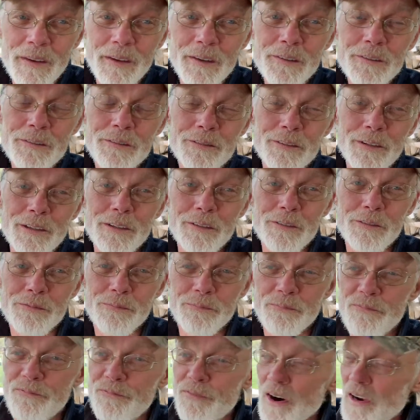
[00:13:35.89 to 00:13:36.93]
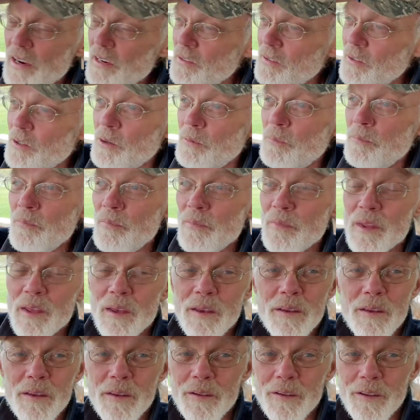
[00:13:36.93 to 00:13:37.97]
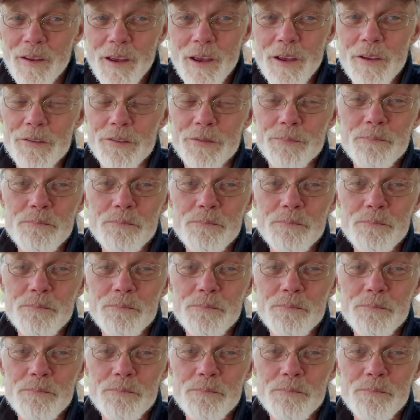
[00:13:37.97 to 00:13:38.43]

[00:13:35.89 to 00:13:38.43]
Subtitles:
He's fighting him as